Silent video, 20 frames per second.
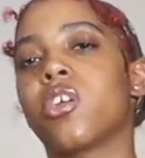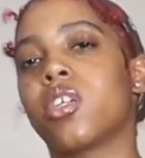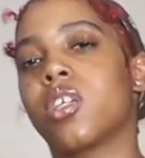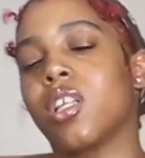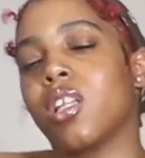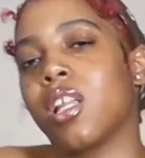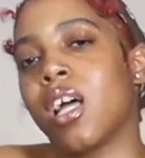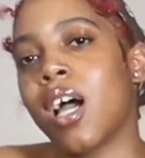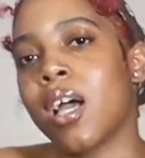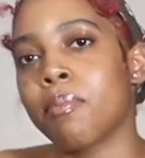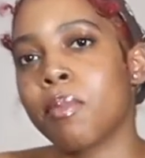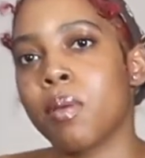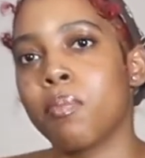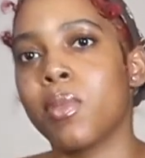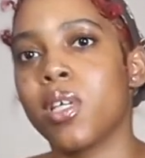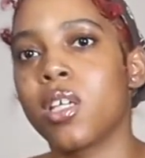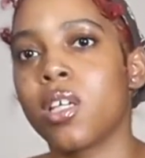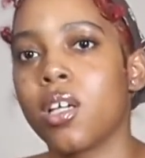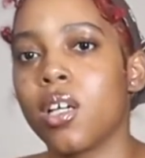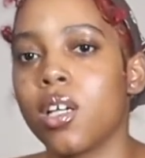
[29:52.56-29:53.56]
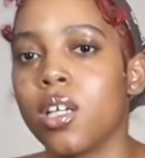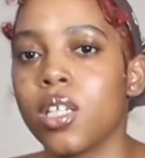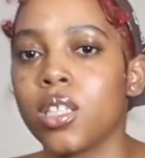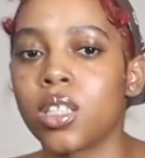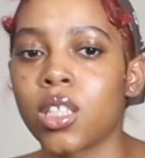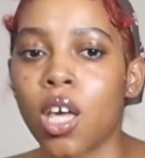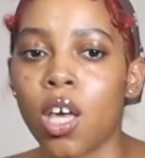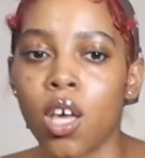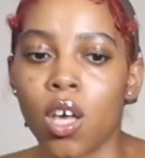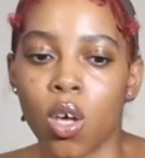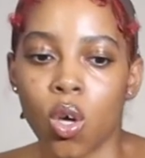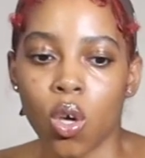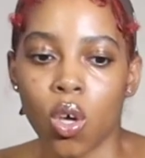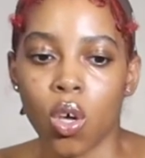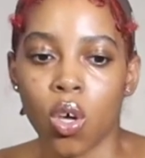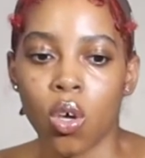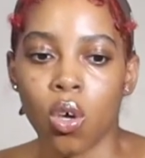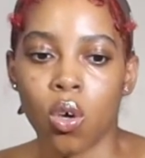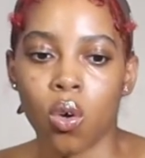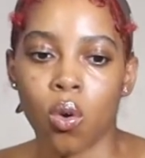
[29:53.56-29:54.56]
in alignment, because
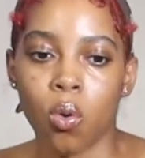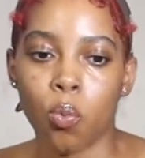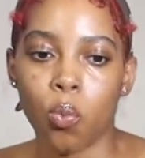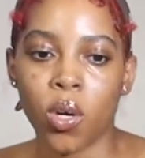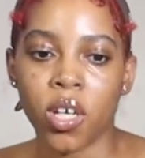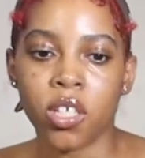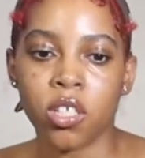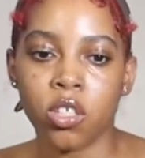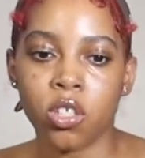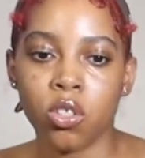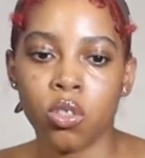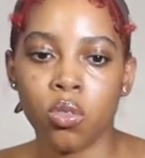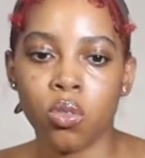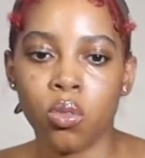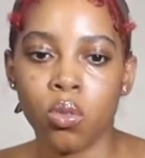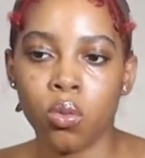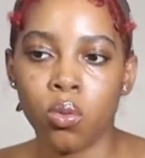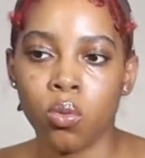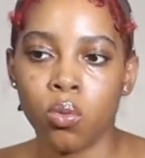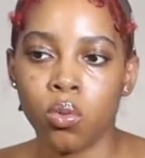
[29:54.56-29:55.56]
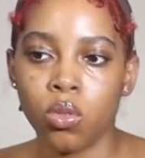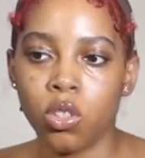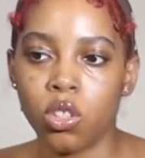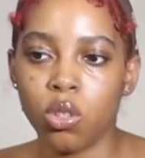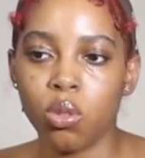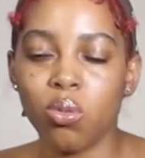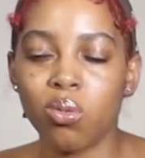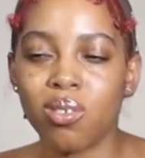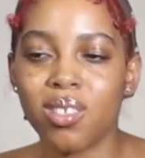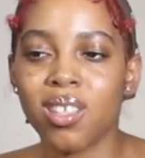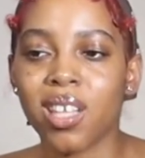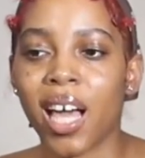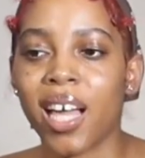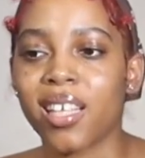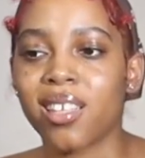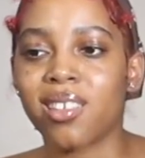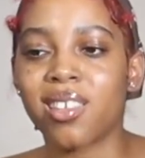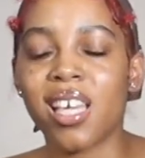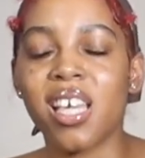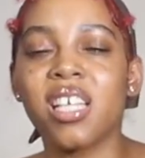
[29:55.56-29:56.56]
when you do,
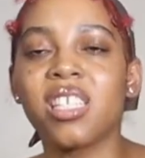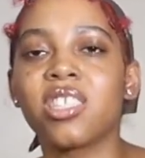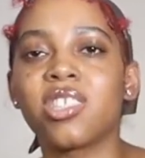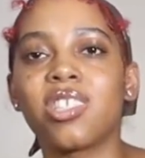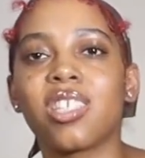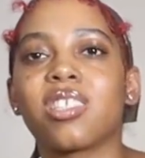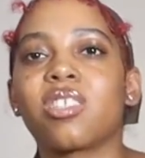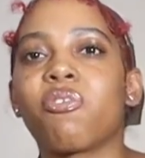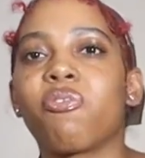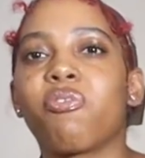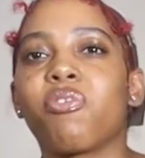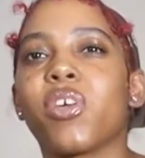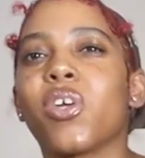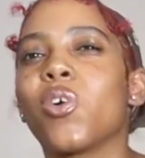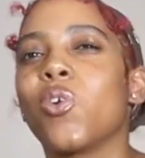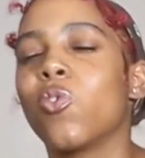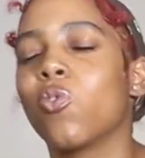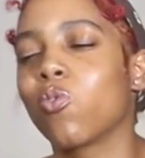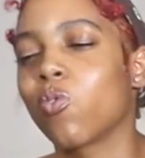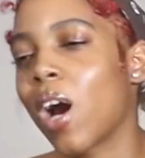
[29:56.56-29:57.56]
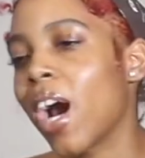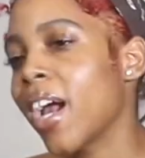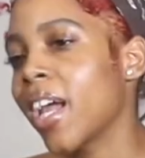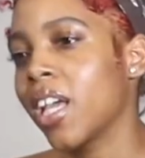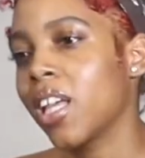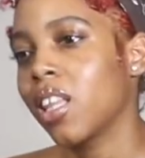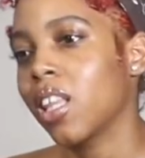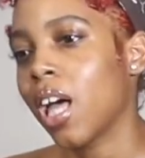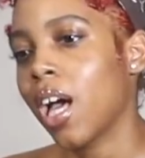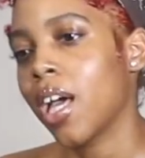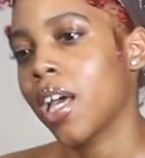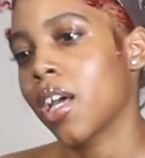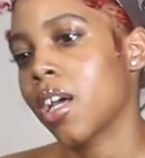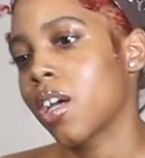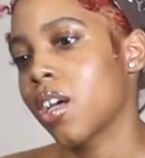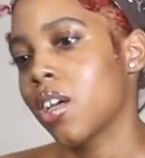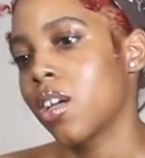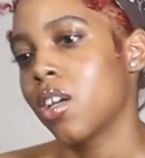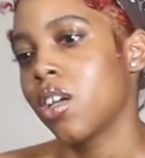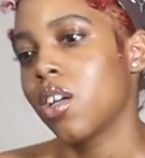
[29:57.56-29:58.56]
like, things just feel right. Like,
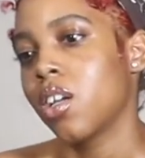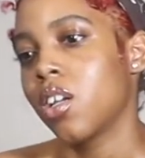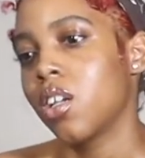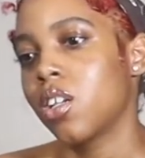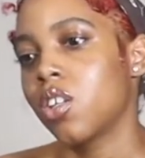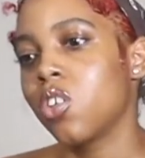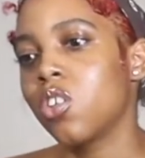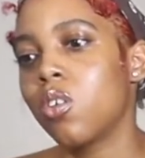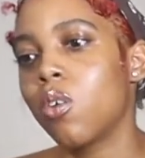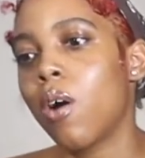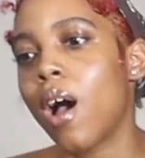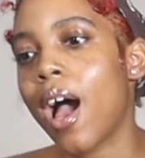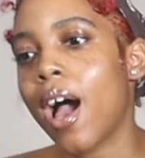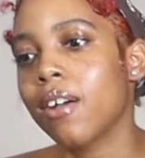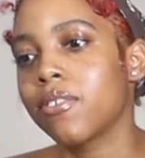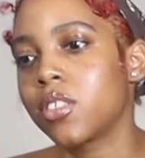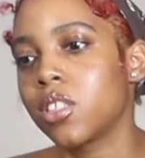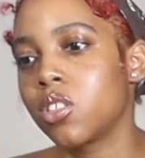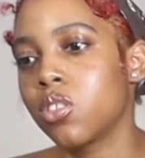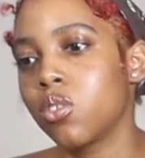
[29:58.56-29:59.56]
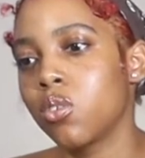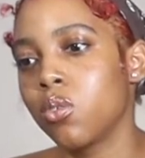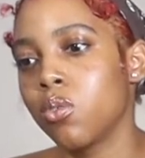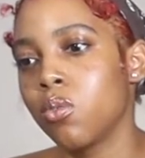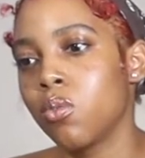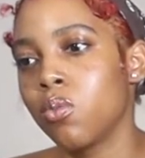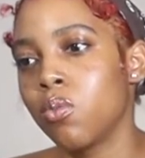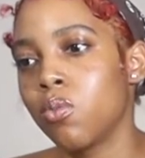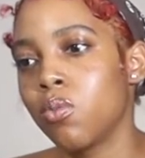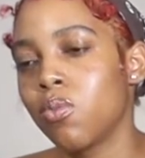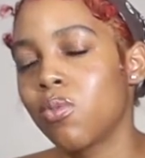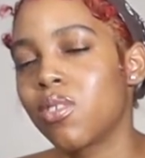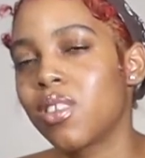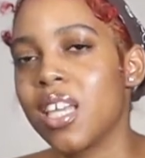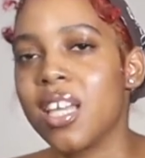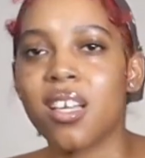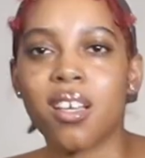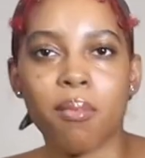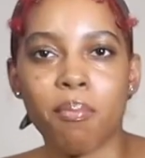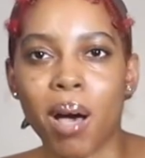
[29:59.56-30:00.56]
you don't have to
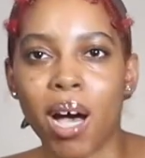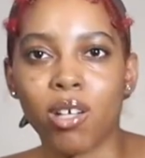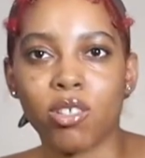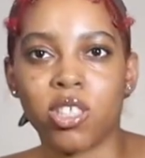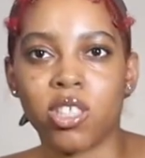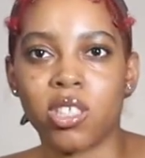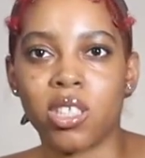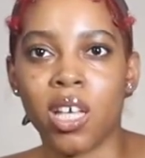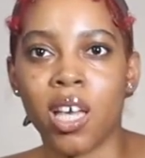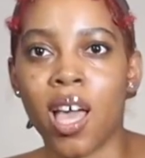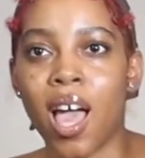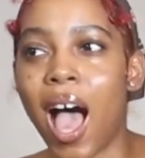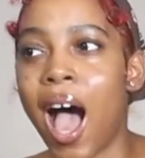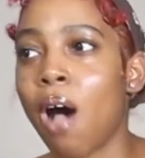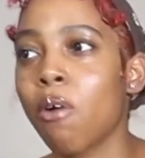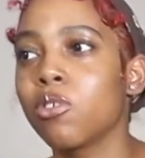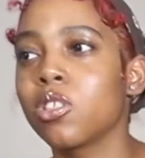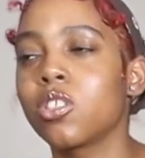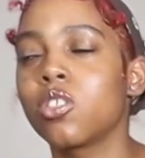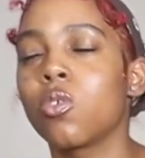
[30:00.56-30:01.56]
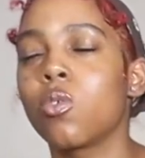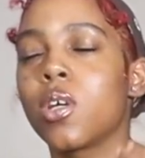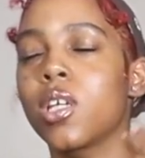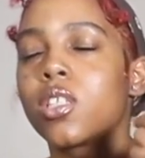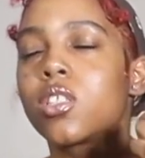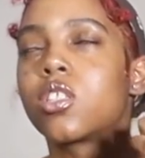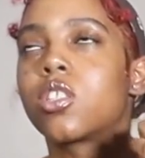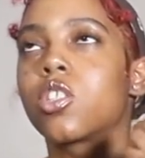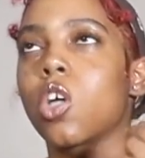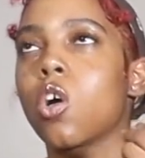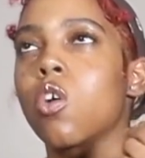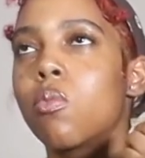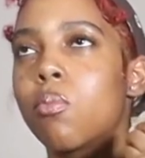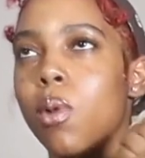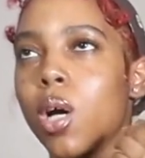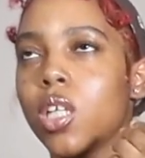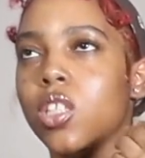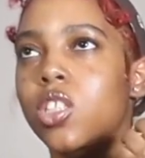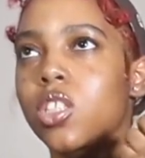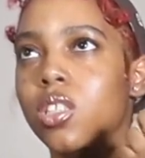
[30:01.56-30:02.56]
think about shit. I was doing so
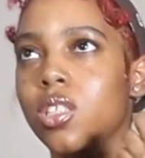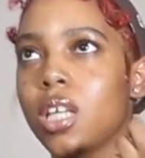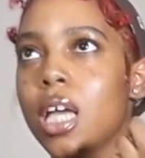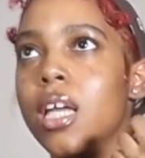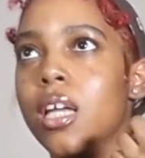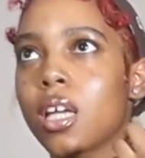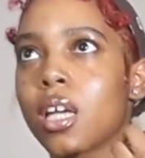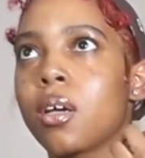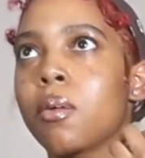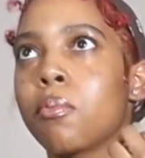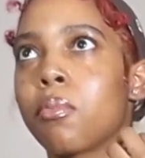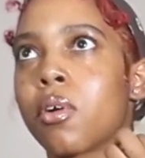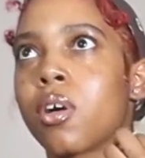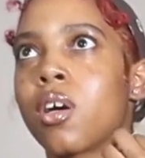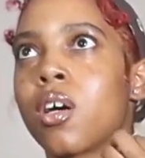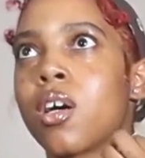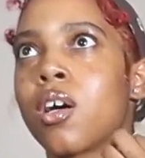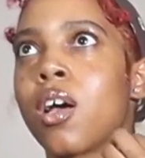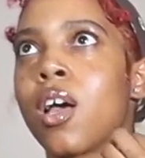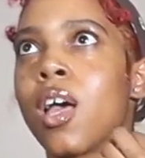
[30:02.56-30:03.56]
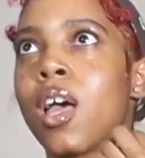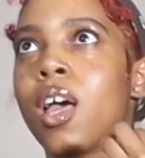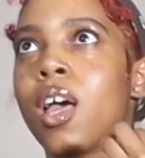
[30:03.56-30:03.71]
much thinking, bruh.